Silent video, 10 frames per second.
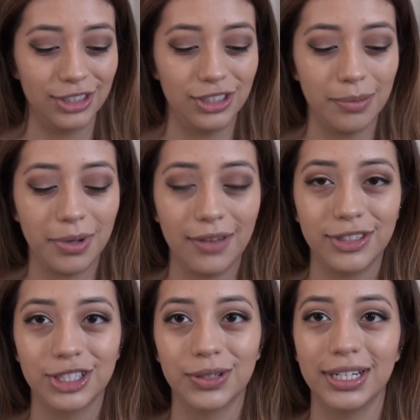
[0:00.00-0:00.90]
jump off
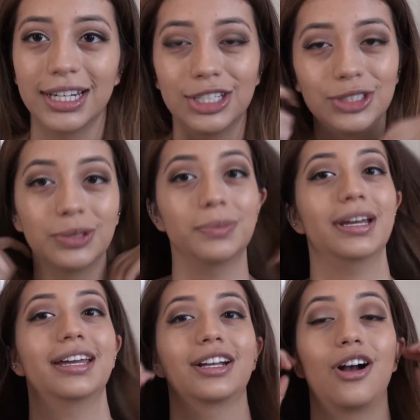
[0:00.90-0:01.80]
screen and do
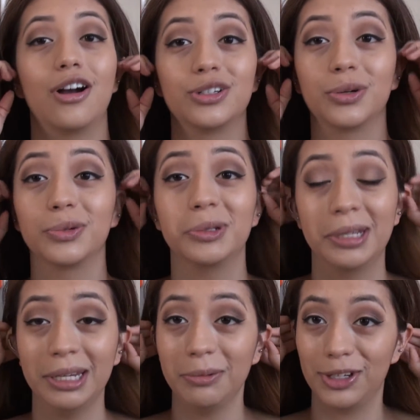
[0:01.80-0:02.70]
my contour
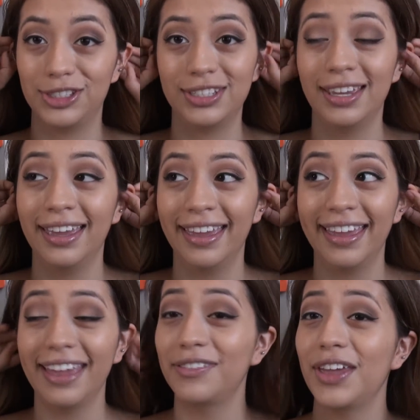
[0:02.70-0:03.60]
routine, which
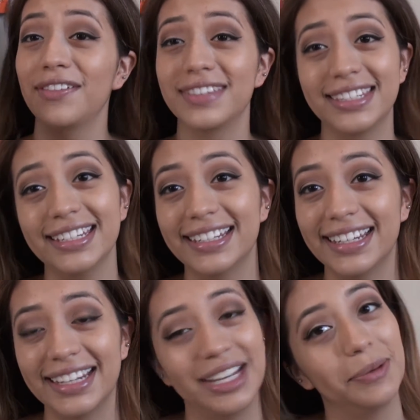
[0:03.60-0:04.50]
if you haven't seen
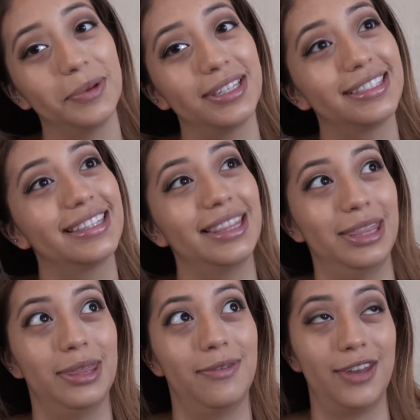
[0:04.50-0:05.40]
it, it was
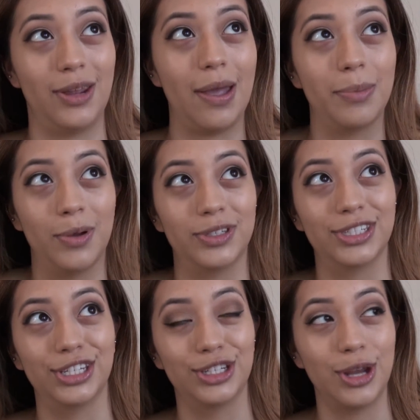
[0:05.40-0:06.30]
the video I
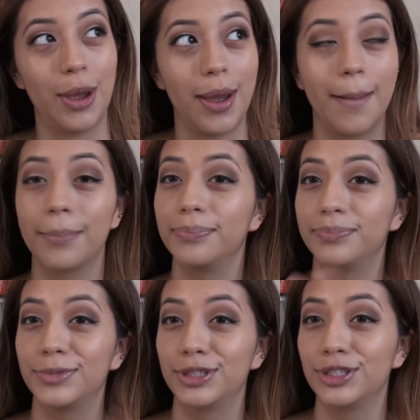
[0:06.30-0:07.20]
posted
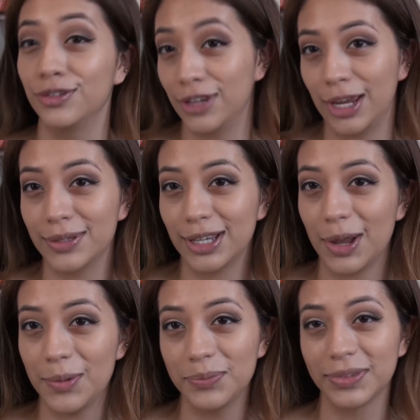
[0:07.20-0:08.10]
2 videos ago.